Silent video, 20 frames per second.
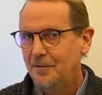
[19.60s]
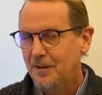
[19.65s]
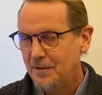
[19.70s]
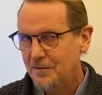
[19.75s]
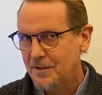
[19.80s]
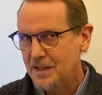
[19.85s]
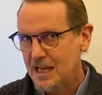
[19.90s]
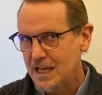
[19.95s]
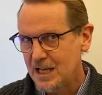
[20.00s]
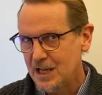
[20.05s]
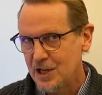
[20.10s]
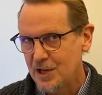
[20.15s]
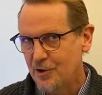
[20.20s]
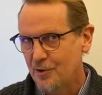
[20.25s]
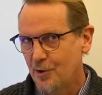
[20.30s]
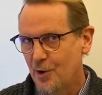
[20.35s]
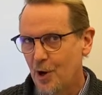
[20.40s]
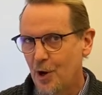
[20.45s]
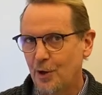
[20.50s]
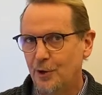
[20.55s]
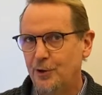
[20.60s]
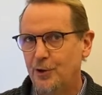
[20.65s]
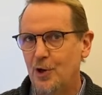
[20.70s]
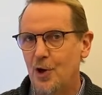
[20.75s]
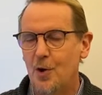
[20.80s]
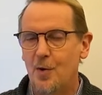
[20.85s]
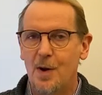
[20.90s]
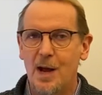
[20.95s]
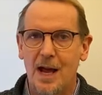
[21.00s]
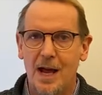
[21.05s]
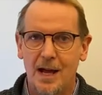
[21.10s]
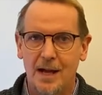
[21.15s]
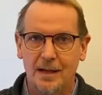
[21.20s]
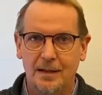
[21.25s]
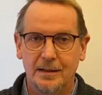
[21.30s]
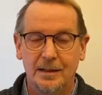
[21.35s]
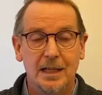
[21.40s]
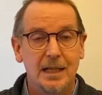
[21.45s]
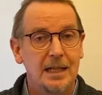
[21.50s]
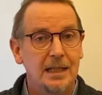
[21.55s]
15-year-old
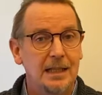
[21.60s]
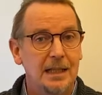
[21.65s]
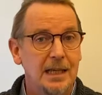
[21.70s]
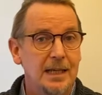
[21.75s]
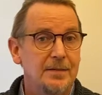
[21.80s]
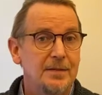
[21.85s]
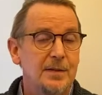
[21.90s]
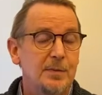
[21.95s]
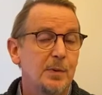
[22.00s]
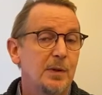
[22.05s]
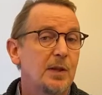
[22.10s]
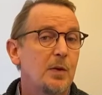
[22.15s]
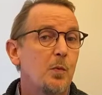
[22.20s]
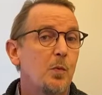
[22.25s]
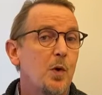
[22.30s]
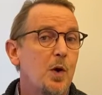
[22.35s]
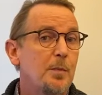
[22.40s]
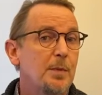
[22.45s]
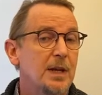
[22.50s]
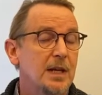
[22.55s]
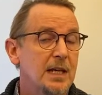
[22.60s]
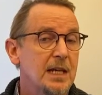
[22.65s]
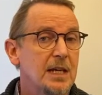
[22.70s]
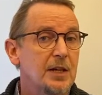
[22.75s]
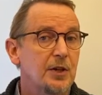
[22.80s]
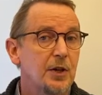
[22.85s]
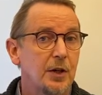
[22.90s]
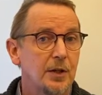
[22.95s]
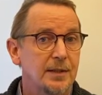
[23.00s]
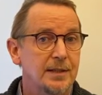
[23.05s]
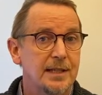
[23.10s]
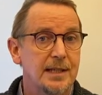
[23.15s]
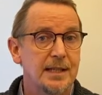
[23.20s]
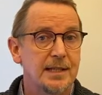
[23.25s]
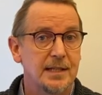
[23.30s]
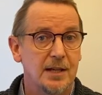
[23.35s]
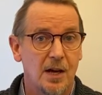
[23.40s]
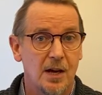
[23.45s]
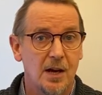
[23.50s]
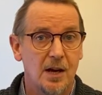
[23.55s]
Noel lives with a woman he calls
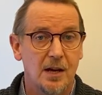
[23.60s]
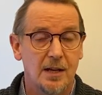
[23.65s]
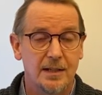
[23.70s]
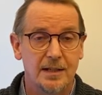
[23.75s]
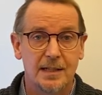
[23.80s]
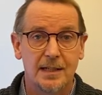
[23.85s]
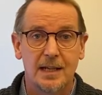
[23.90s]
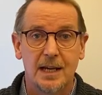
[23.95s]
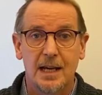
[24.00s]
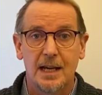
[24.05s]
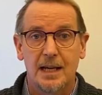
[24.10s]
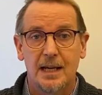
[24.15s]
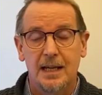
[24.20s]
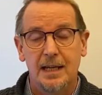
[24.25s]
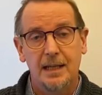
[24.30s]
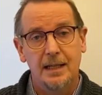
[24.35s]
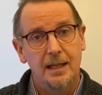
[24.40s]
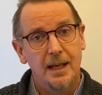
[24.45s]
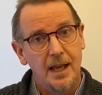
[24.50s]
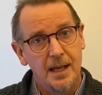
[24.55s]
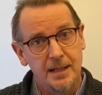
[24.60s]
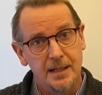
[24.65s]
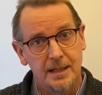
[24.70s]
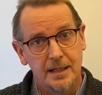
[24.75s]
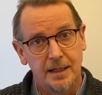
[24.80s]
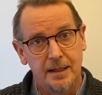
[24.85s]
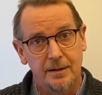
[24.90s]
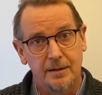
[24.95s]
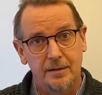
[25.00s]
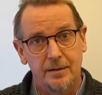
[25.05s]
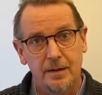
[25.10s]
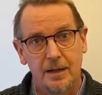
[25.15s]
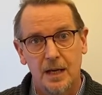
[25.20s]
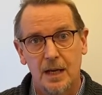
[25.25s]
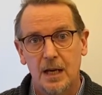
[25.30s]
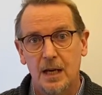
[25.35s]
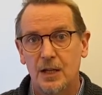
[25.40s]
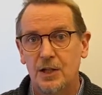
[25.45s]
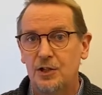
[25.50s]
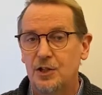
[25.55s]
his aunt in London,
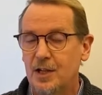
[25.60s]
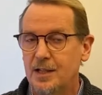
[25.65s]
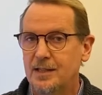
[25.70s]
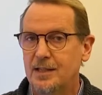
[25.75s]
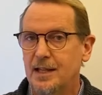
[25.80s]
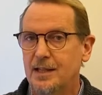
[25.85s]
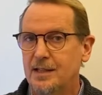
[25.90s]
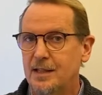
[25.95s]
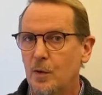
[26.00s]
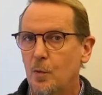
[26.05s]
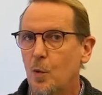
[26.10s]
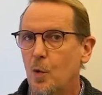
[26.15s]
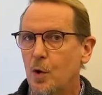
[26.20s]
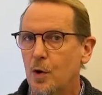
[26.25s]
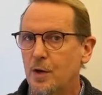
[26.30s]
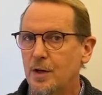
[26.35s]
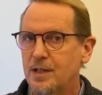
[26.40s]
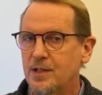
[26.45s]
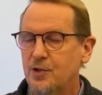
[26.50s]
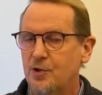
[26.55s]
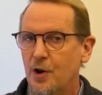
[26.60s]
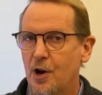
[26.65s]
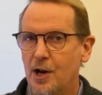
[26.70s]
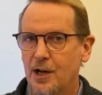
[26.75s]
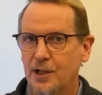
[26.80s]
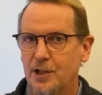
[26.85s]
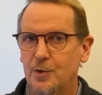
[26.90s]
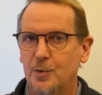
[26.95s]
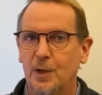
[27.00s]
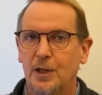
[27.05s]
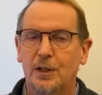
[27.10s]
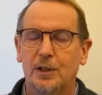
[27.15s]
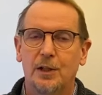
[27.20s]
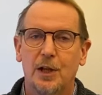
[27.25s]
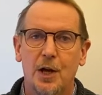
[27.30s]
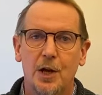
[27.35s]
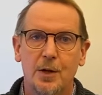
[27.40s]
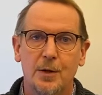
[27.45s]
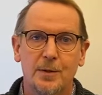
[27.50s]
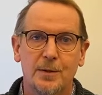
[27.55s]
just as the war is drawing to a
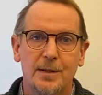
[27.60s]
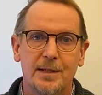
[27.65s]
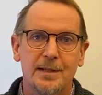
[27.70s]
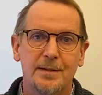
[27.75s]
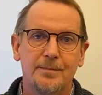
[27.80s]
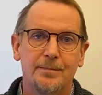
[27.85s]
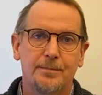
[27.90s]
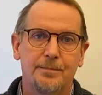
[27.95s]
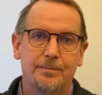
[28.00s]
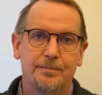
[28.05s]
close.